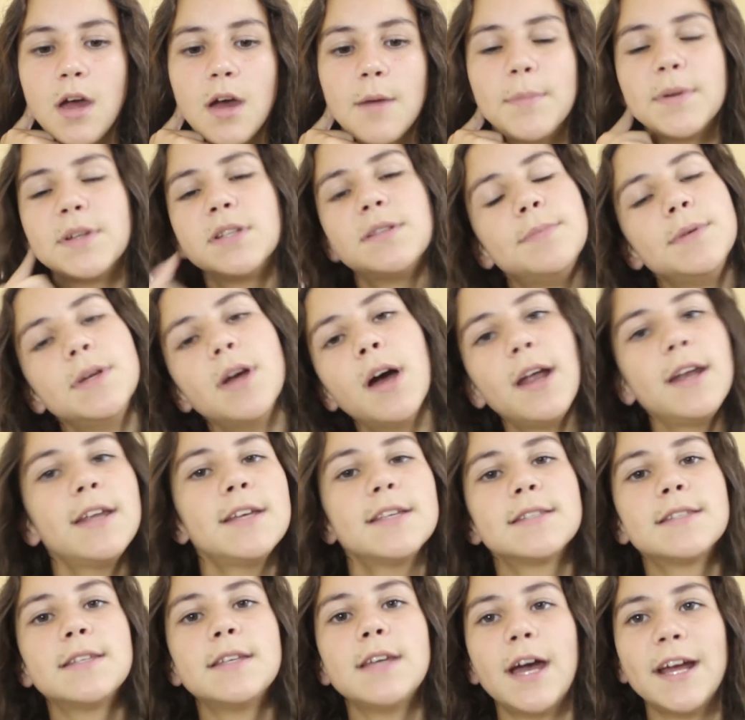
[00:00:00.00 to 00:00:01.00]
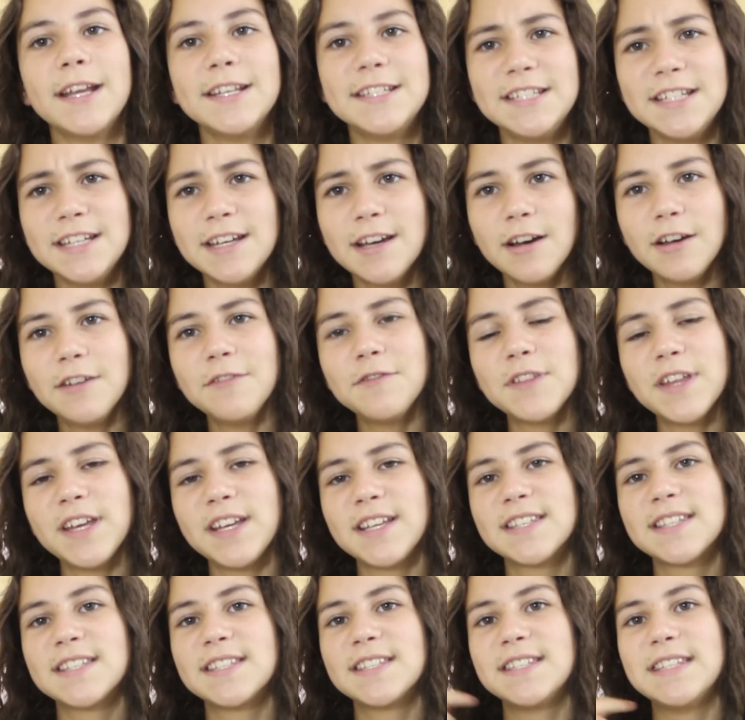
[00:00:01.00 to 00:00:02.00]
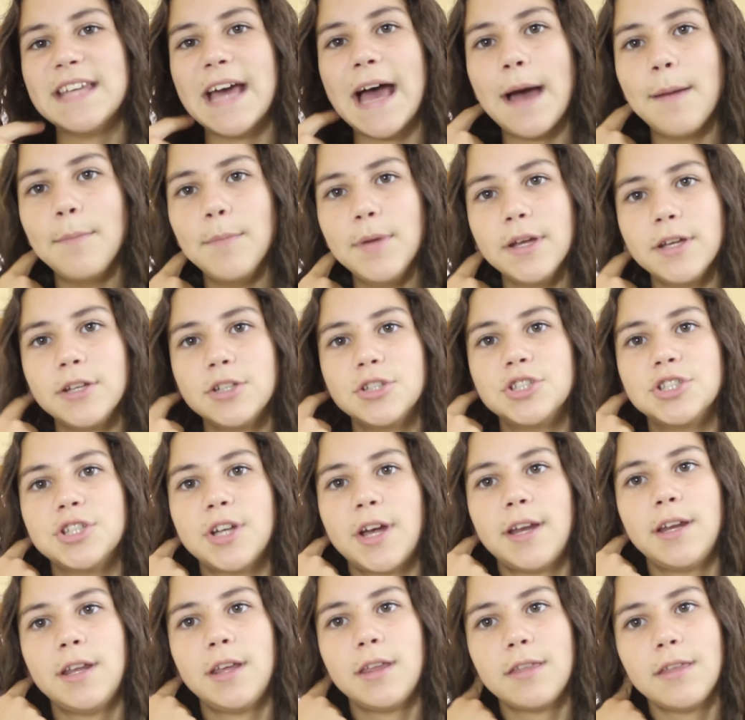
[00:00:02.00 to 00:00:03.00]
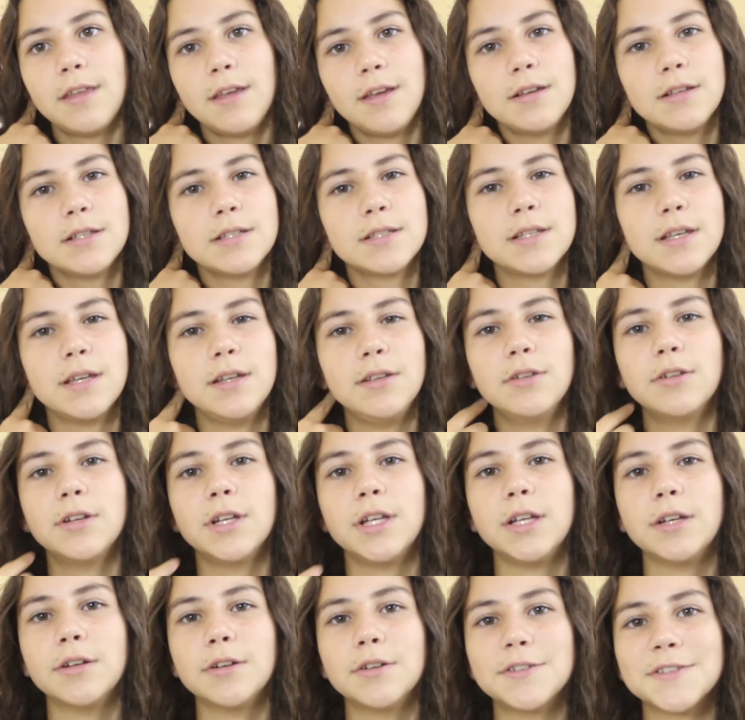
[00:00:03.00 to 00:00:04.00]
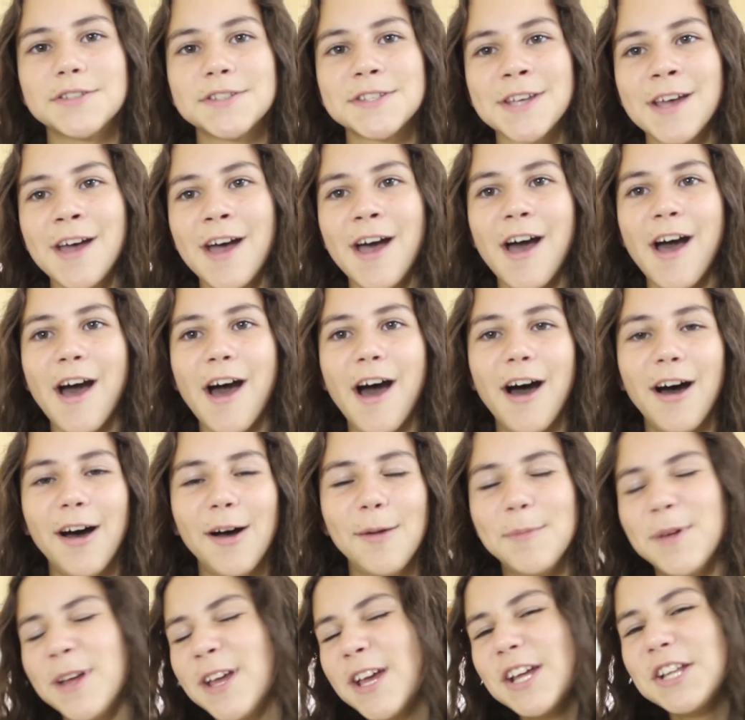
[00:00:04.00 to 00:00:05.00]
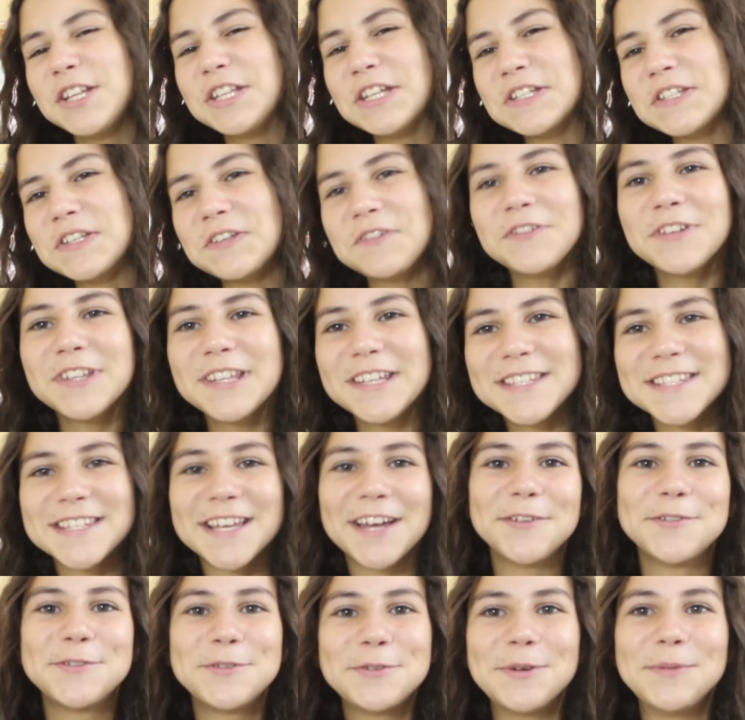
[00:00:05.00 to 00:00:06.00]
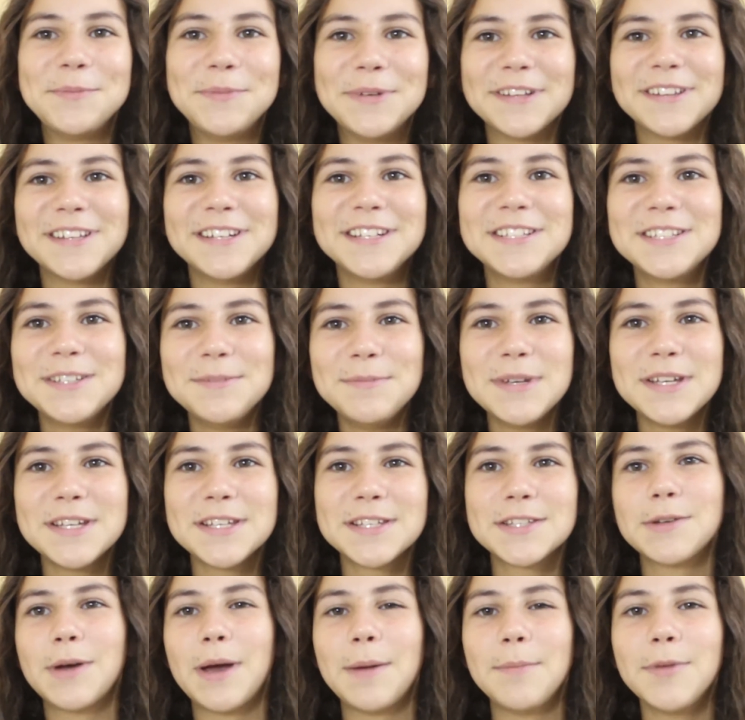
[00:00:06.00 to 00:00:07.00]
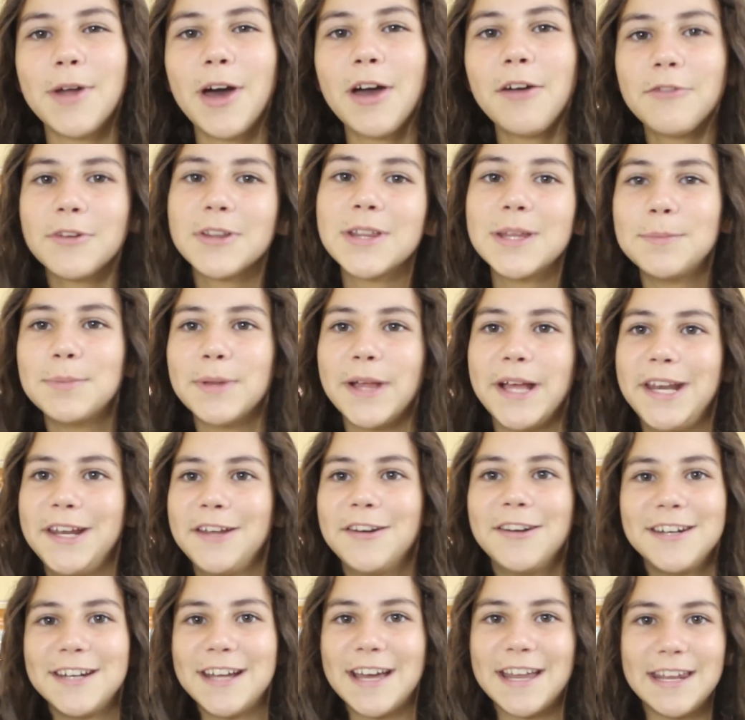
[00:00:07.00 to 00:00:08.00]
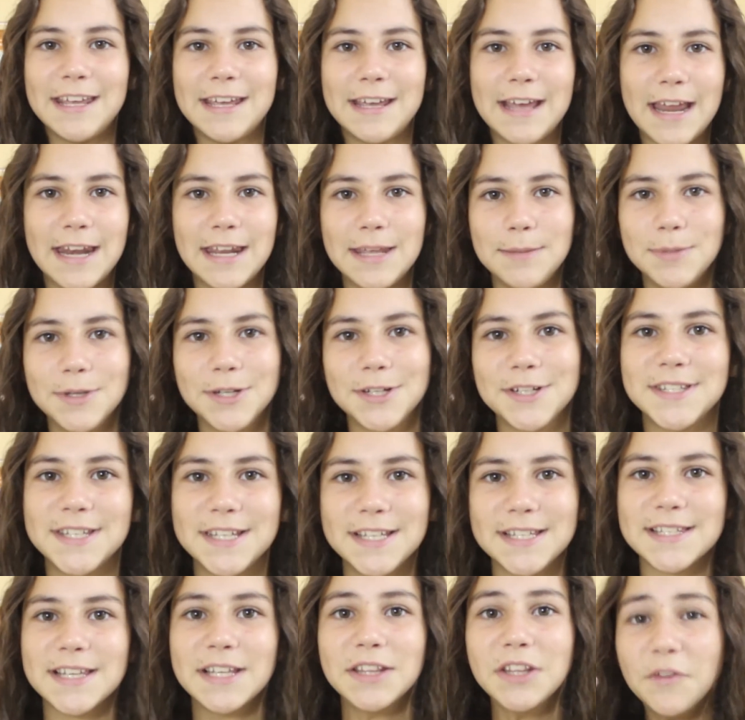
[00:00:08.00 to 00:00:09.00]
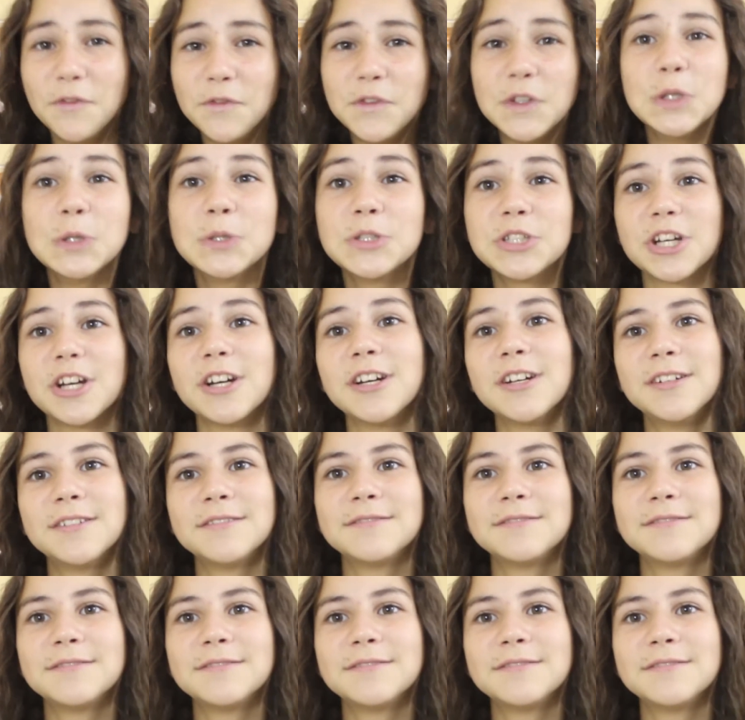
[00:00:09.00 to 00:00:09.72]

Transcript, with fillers: But to be honest, the idea of like stabbing shiny things in your ears um, doesn't really sound too appealing to me, so I'm not really planning on getting any piercings in the future.